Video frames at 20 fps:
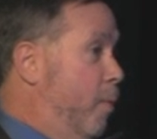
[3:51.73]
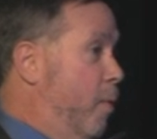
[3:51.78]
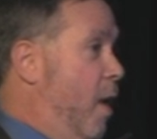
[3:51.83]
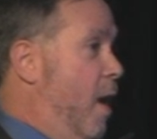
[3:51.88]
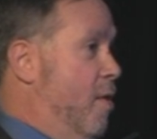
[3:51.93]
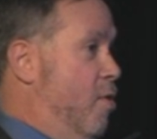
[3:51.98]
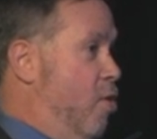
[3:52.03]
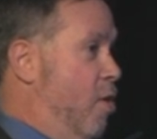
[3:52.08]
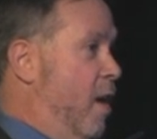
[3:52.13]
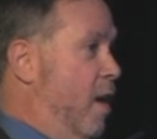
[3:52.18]

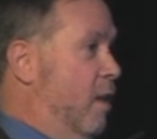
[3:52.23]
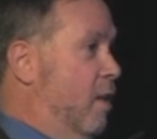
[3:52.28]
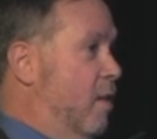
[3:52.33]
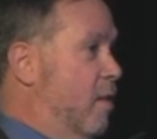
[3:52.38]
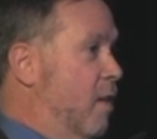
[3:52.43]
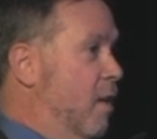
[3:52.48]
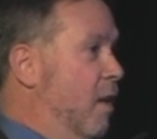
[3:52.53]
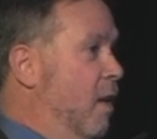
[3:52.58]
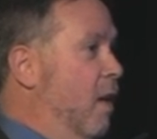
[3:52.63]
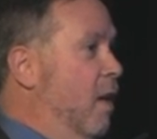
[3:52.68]

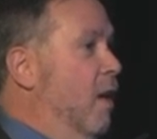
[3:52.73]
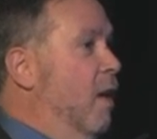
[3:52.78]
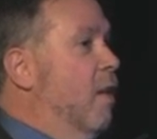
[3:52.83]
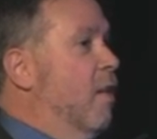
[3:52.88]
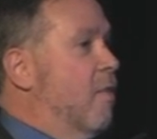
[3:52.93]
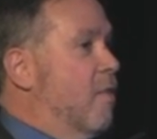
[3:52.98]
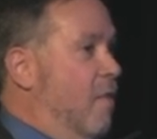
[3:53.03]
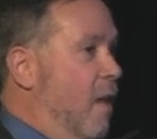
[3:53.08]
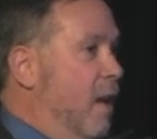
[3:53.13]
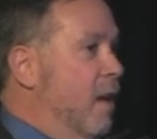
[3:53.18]
project,
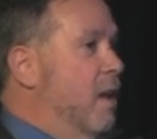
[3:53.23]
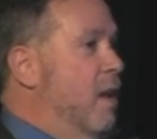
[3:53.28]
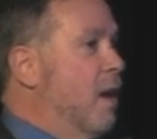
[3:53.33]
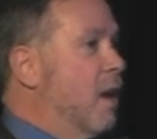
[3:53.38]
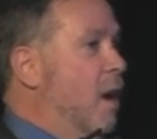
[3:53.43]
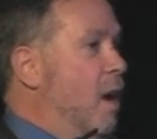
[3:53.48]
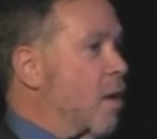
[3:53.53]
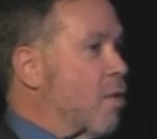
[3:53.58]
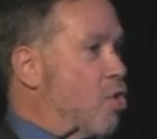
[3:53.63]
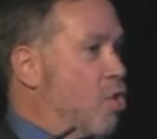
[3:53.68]

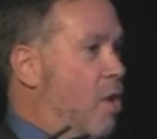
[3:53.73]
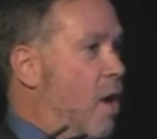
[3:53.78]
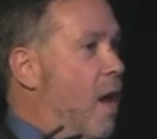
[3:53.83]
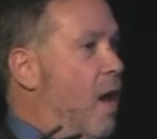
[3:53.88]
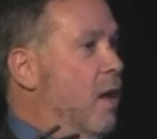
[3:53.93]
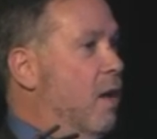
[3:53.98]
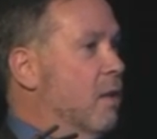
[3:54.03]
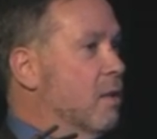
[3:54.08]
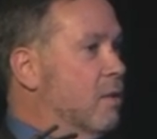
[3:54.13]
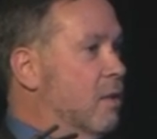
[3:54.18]
sending a
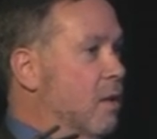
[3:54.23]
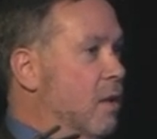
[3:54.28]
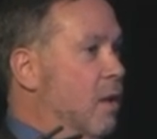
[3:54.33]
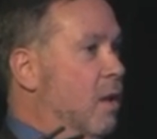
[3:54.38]
child